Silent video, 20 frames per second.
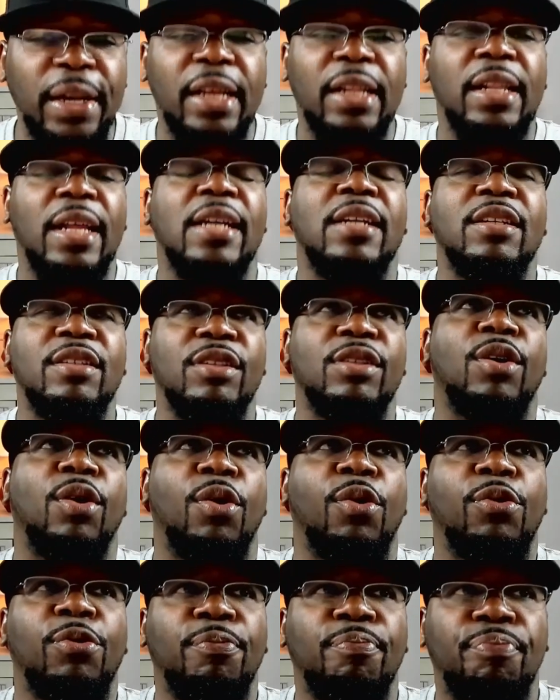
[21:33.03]
it let us
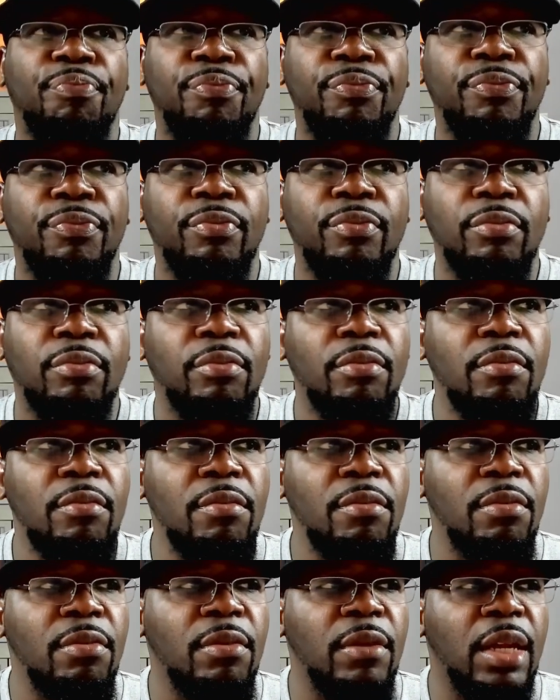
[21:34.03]
know.
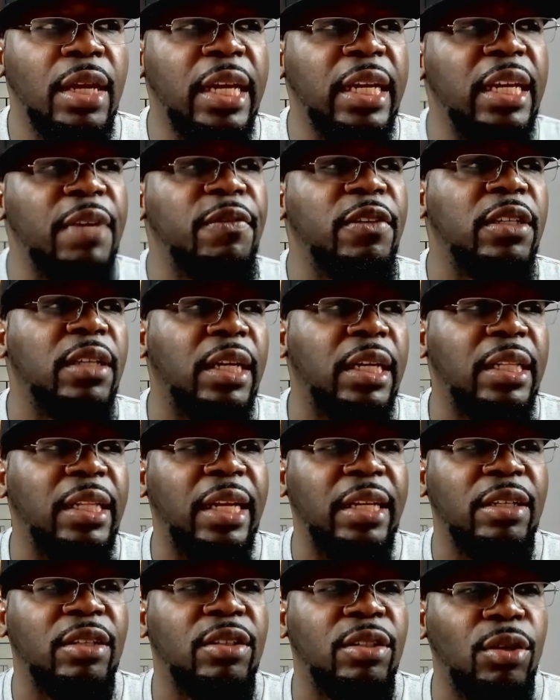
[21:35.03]
It
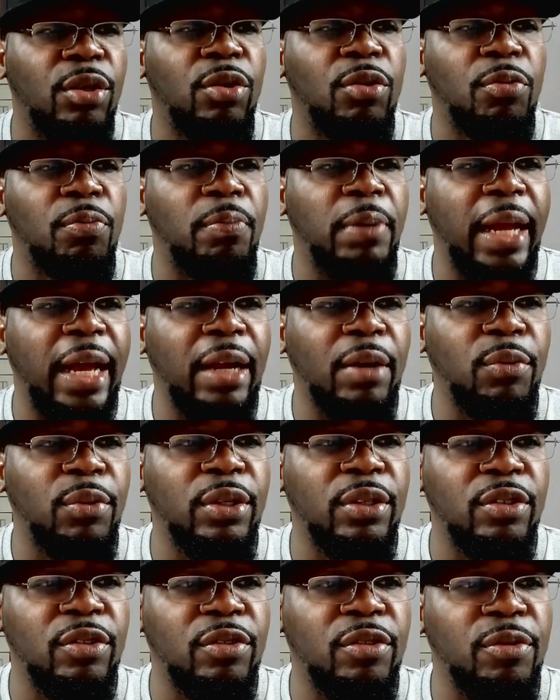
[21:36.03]
let us know Black
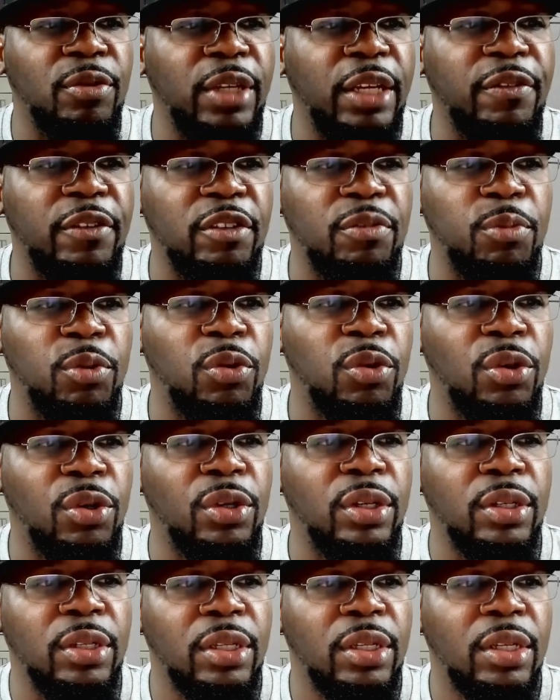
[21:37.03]
Widows give us
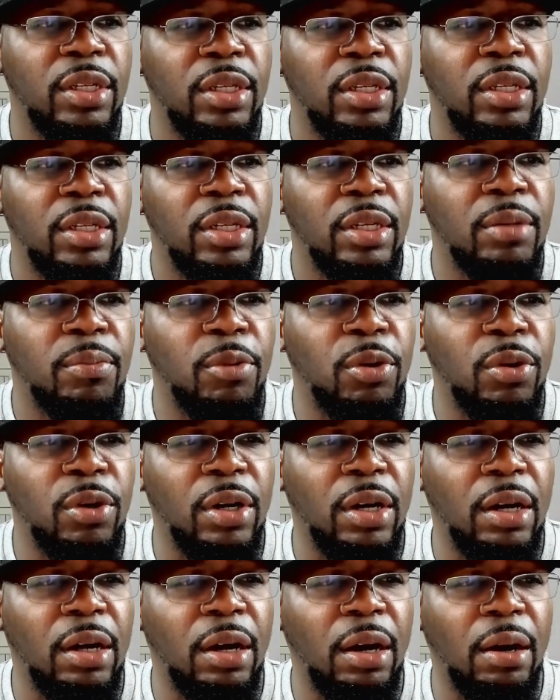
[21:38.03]
more
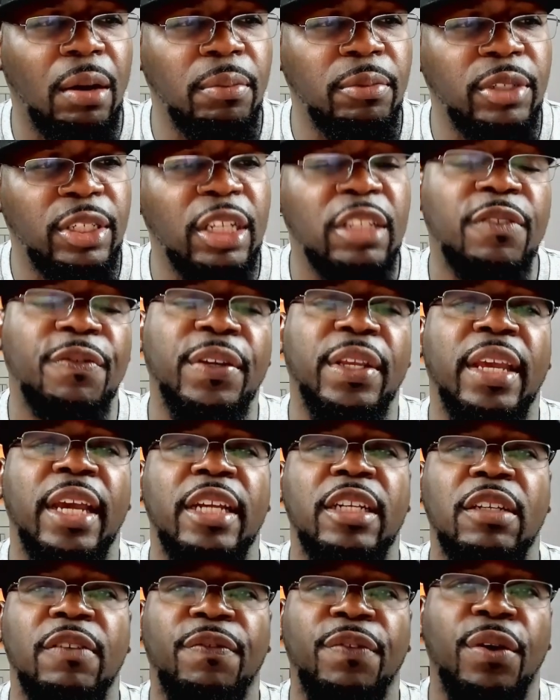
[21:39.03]

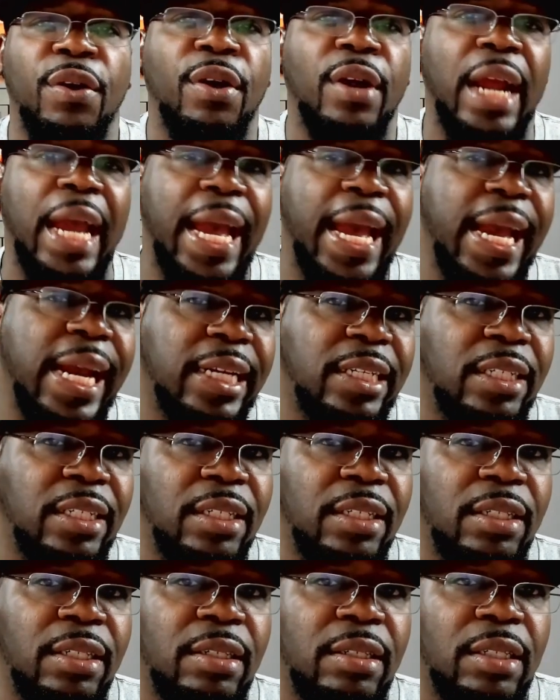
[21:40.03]
justification for her
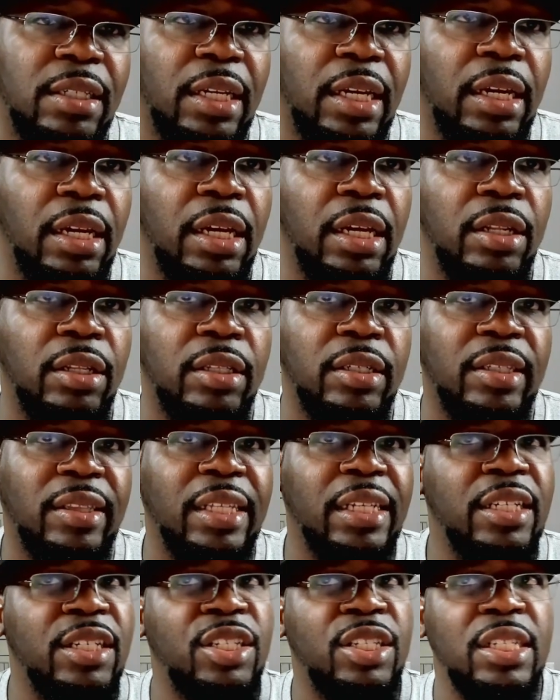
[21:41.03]
actions and the
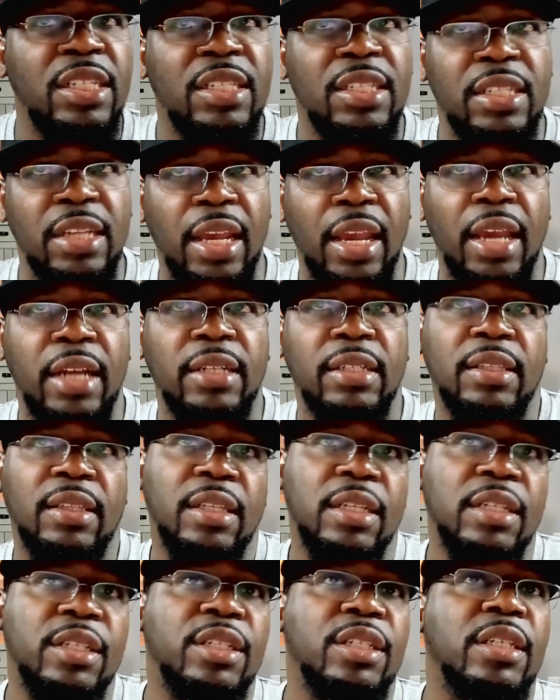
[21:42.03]
things she said and
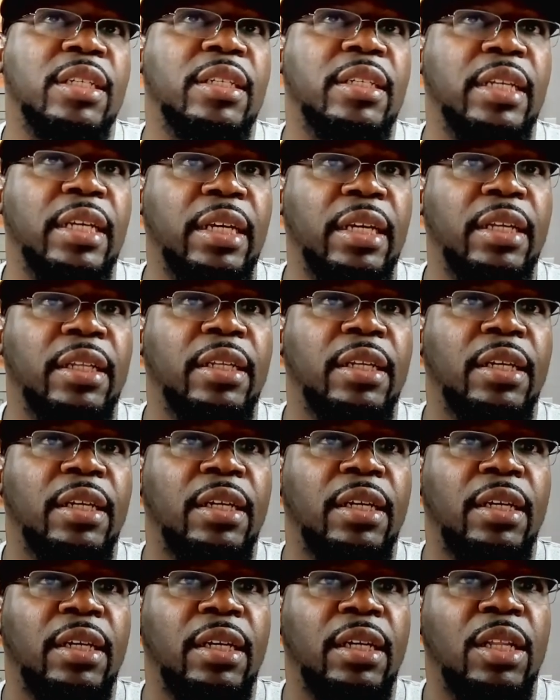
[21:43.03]
things she did.
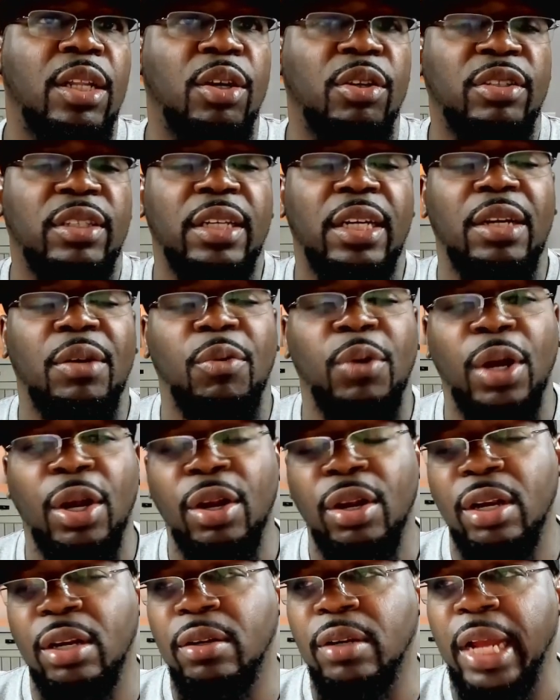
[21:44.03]
You know what I'm saying? When
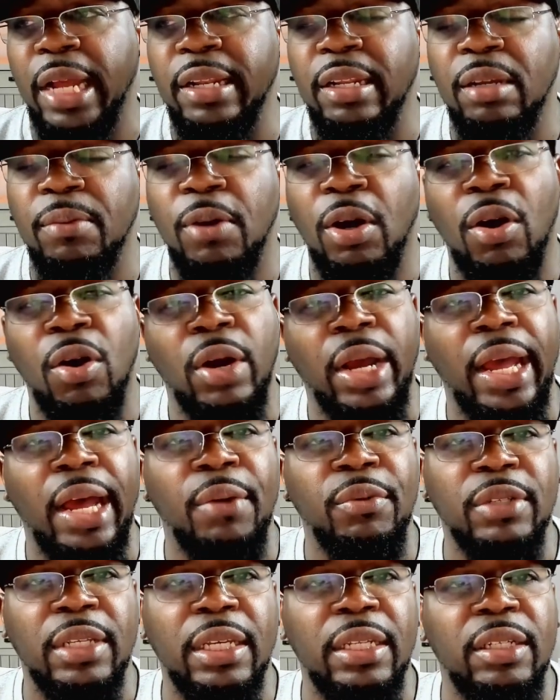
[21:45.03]
her and the goddamn Hawkeye
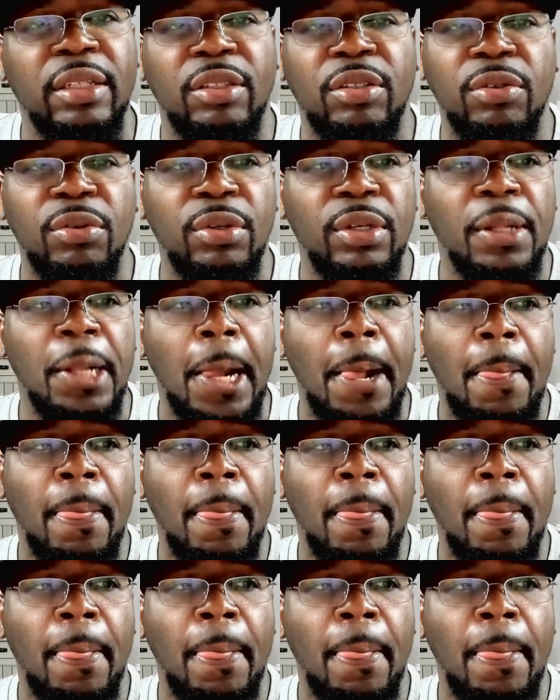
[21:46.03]
was getting into it,